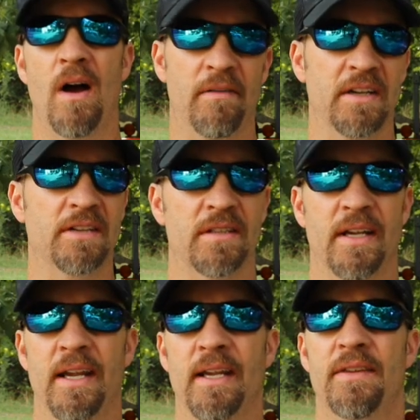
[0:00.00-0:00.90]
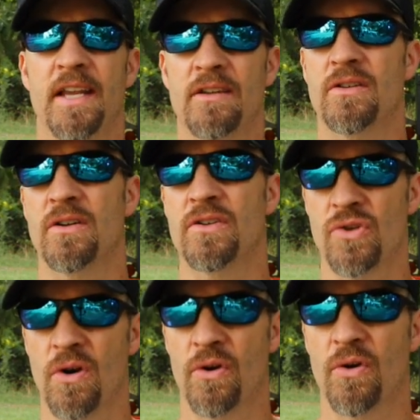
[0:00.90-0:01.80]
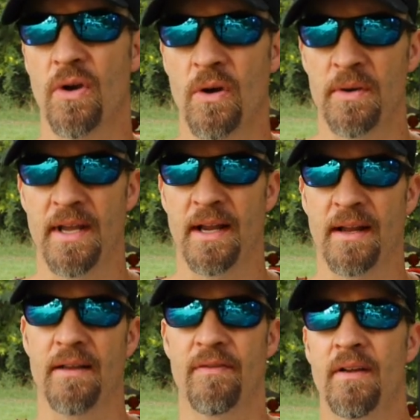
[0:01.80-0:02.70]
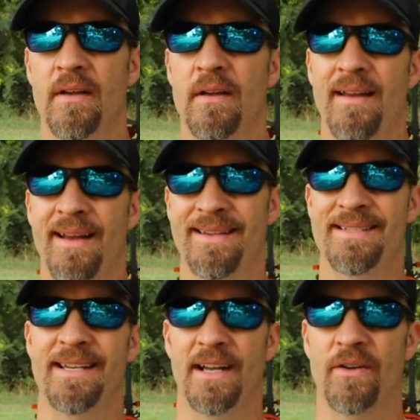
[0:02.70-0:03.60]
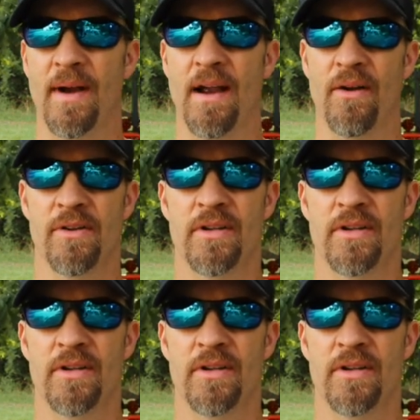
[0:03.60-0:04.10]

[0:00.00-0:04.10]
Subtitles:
obviously things are going to struggle to grow in that kind of acidic ground.